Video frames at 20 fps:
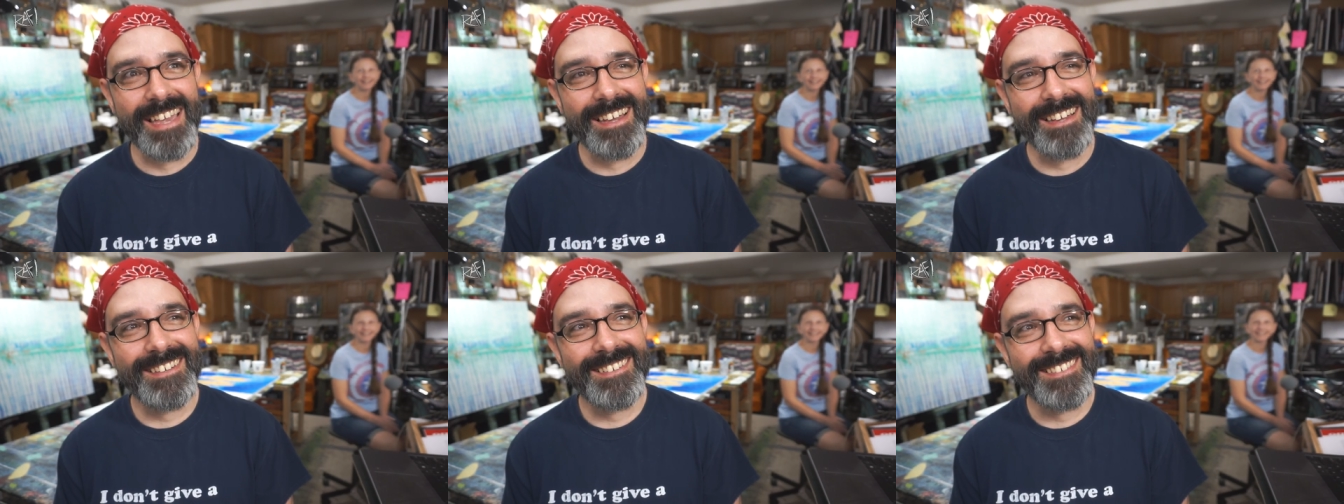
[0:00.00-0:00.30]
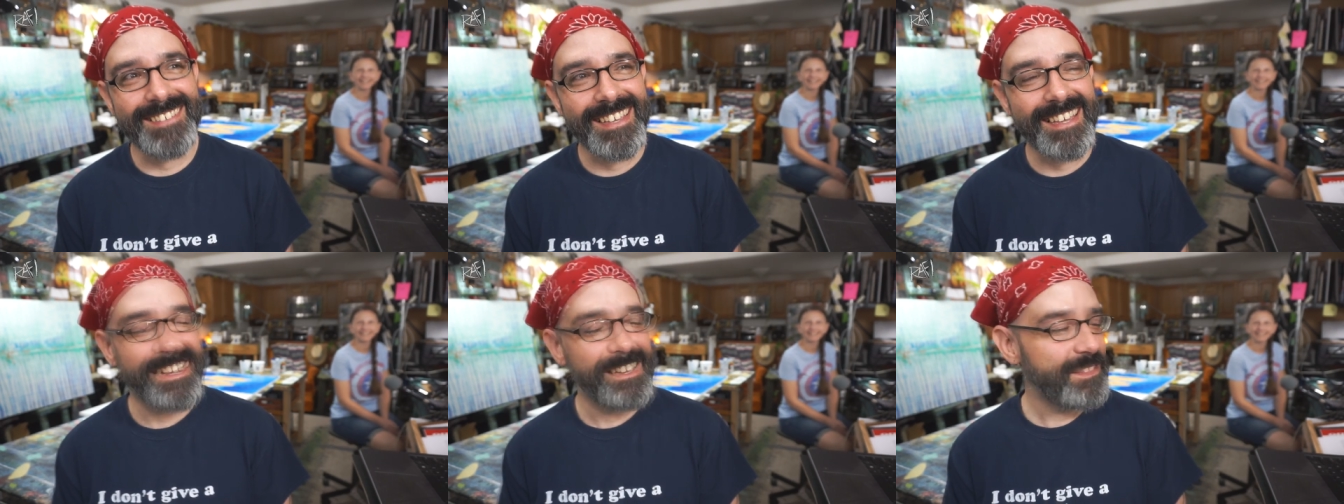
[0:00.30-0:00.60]
Yeah,
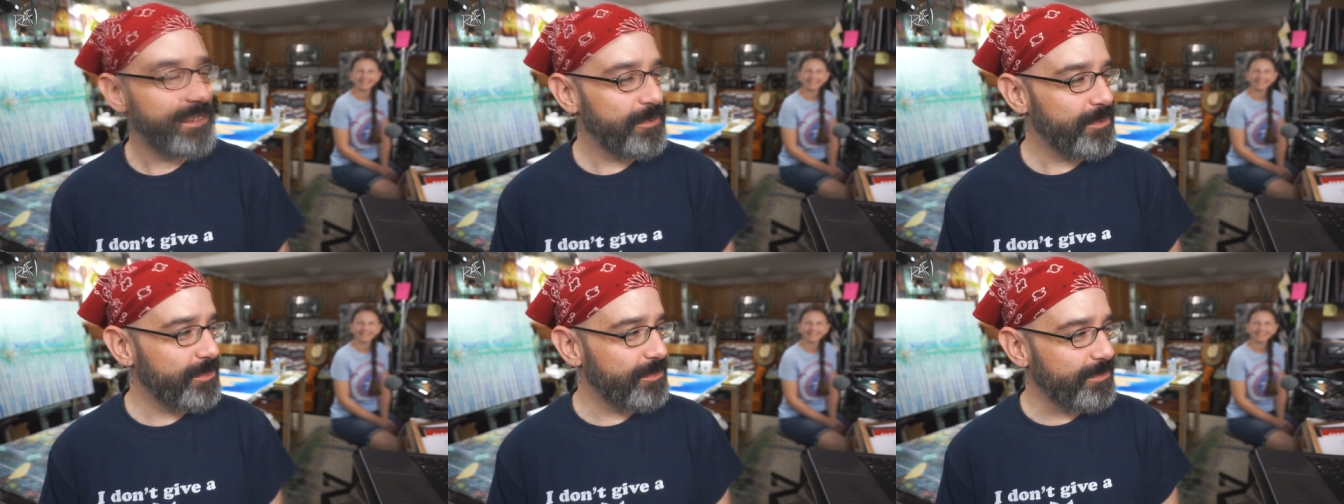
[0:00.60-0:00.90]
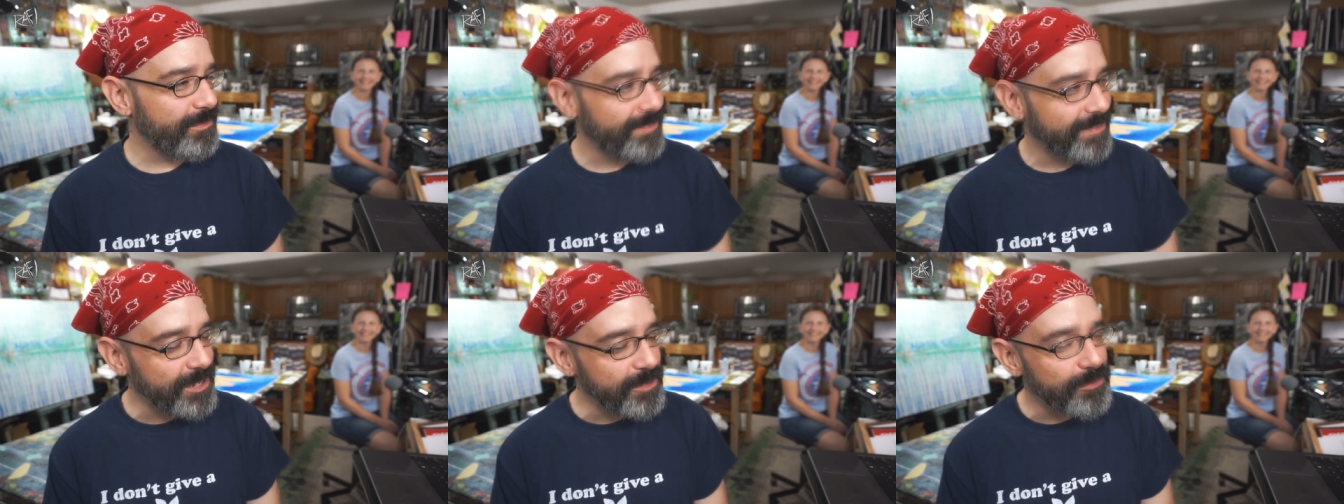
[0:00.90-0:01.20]
yeah, they
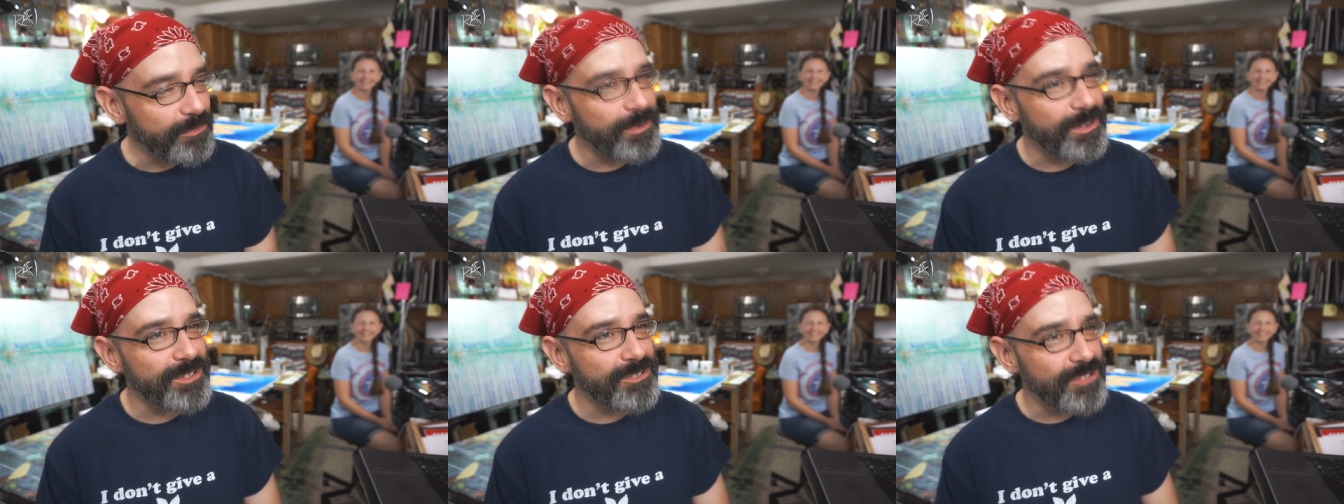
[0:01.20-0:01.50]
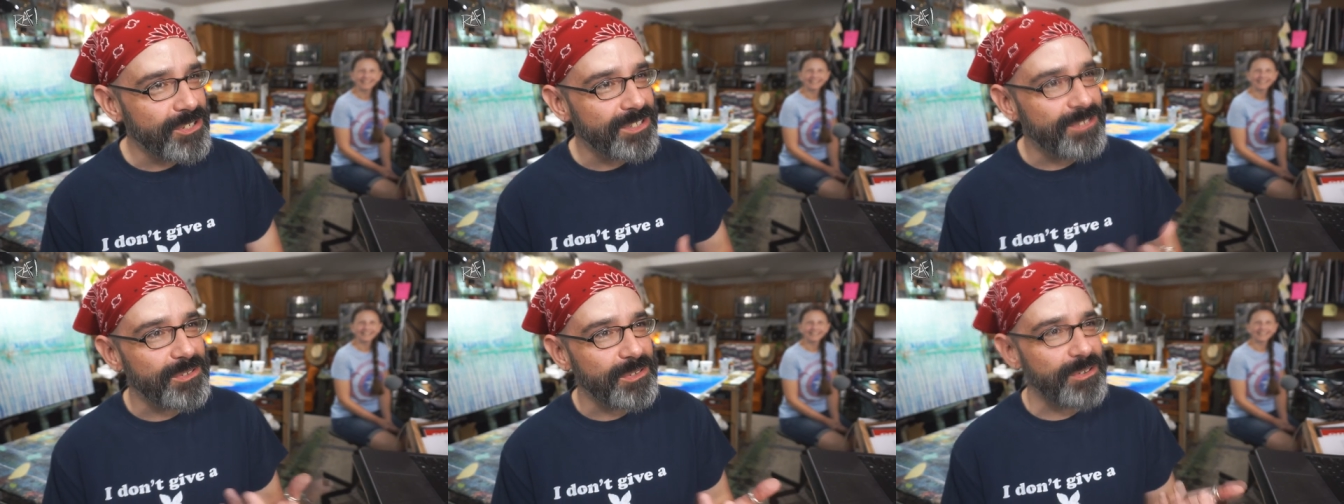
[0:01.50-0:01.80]
were they are
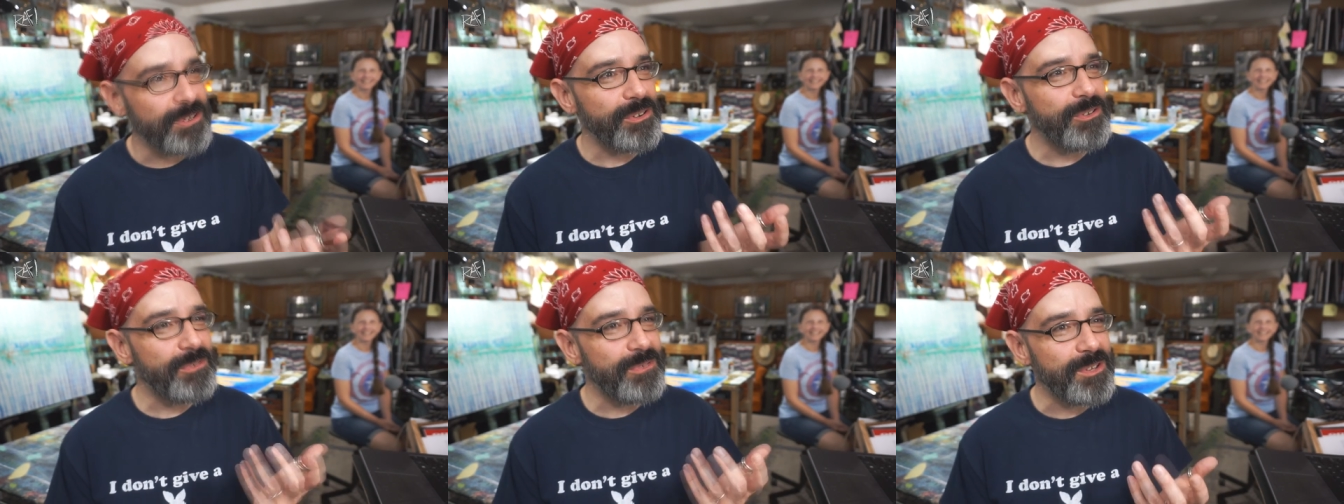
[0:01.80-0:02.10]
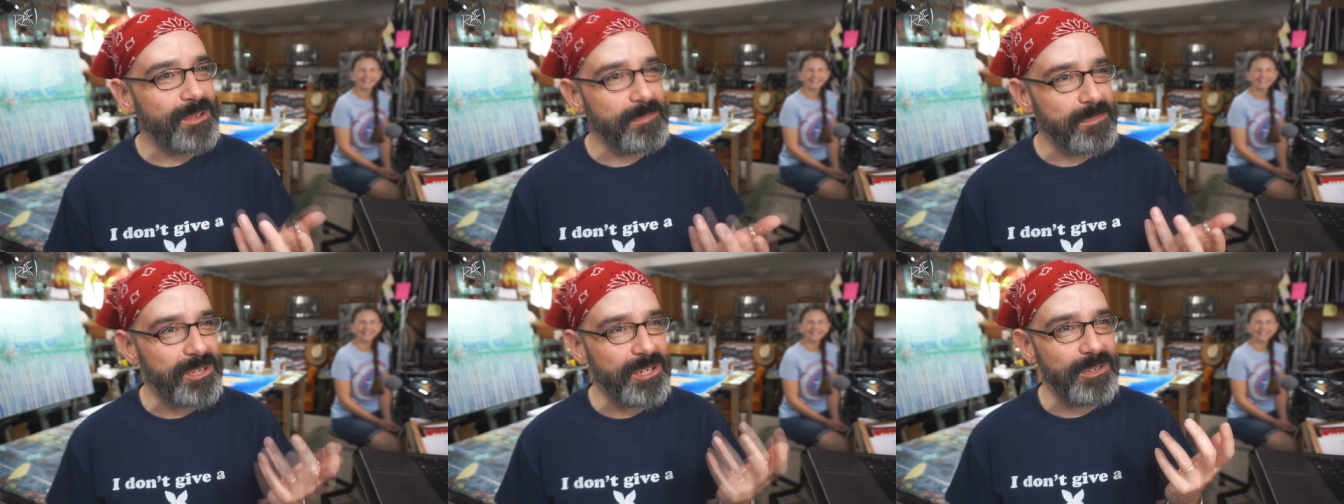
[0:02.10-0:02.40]
rushing to their own
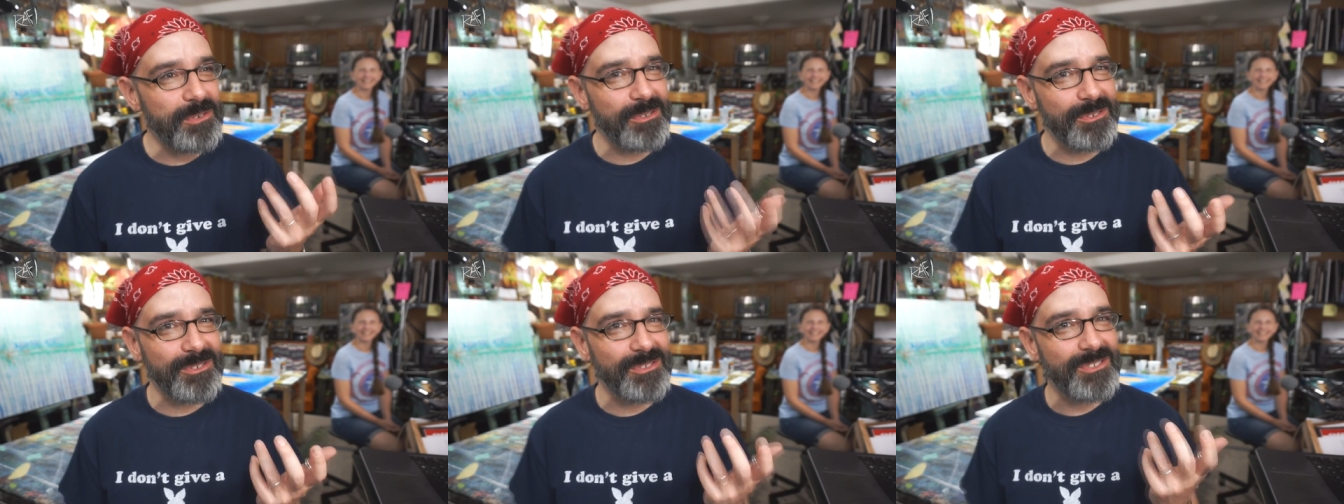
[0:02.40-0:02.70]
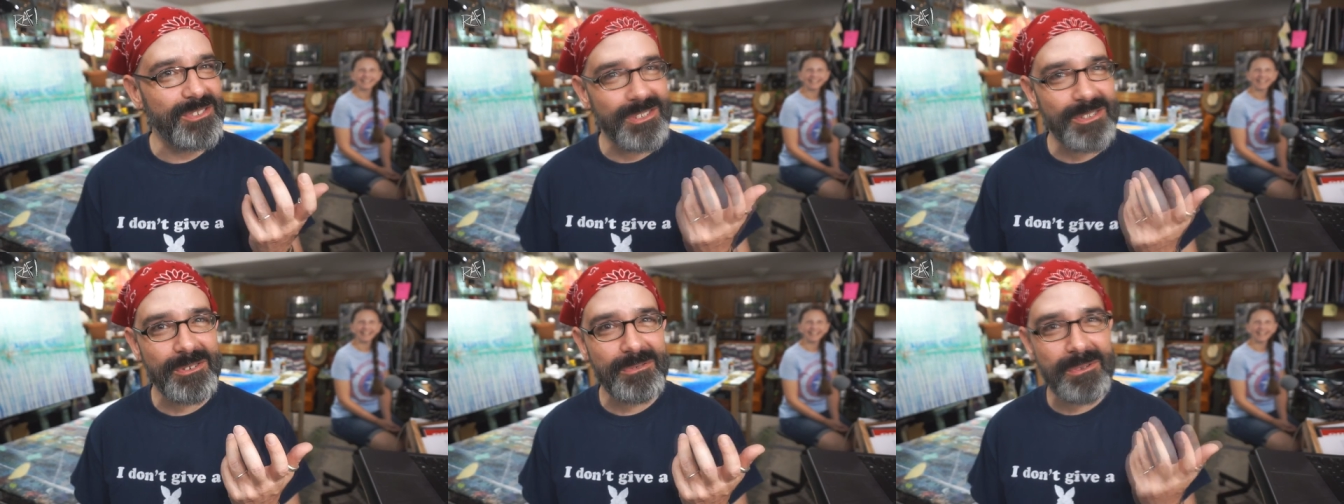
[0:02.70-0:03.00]

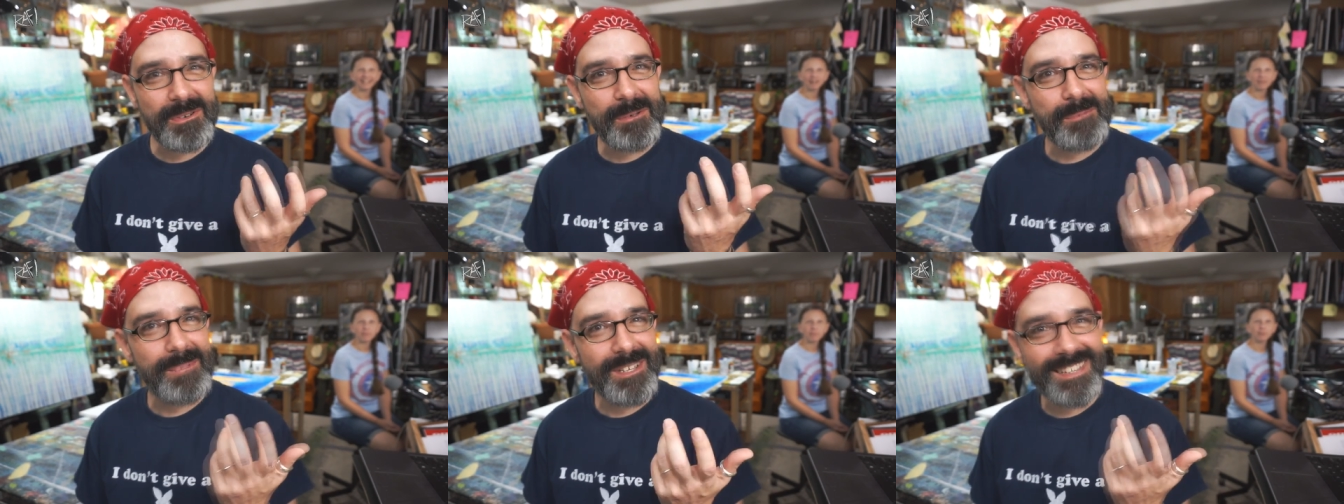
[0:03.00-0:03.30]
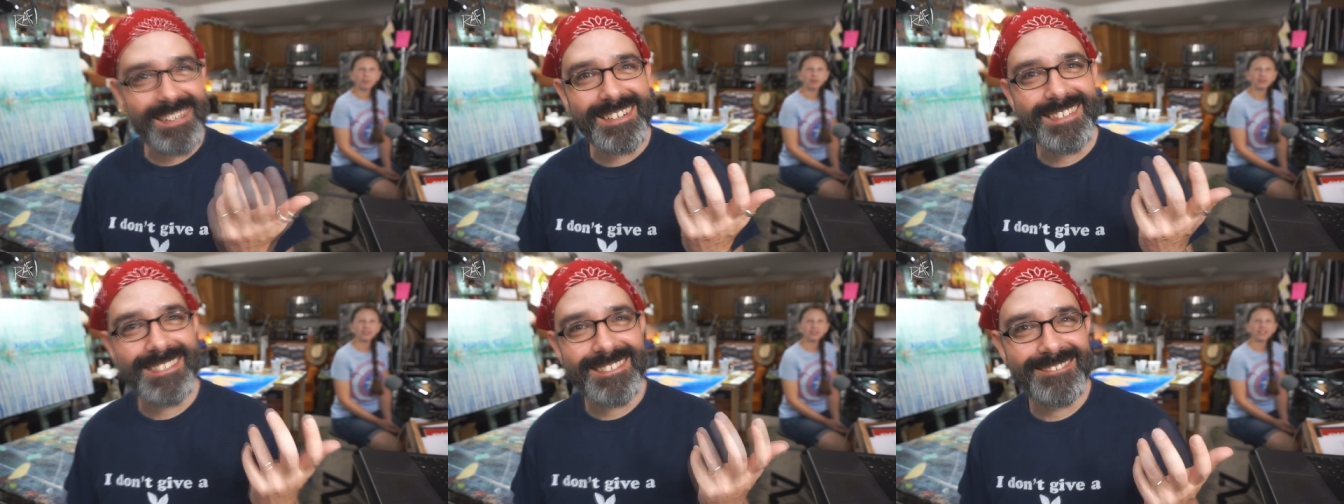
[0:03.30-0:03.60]
computers. You know what I
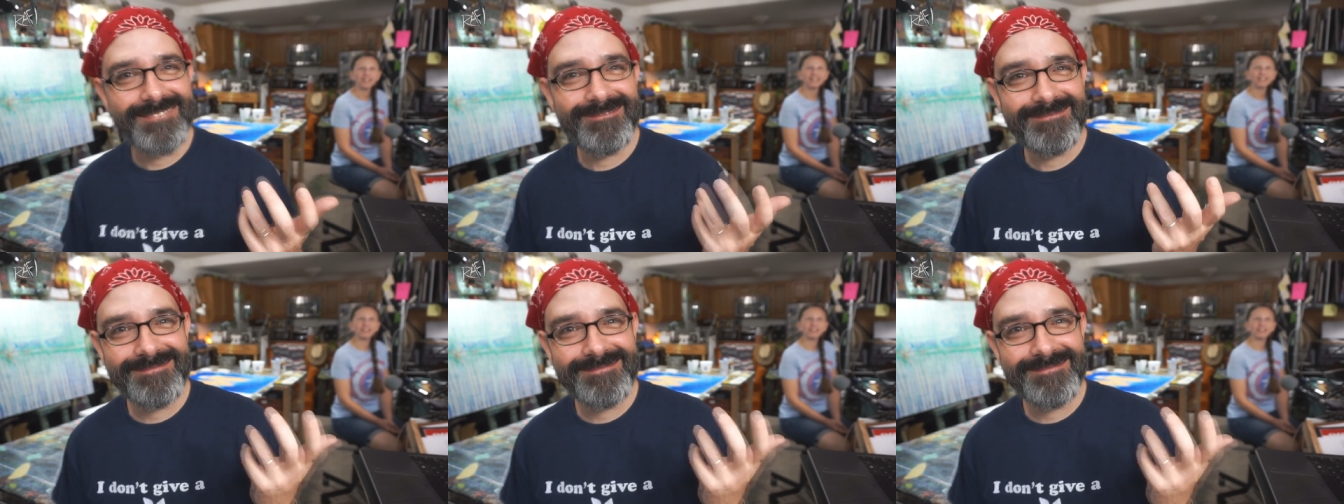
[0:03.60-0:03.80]
mean? Pushing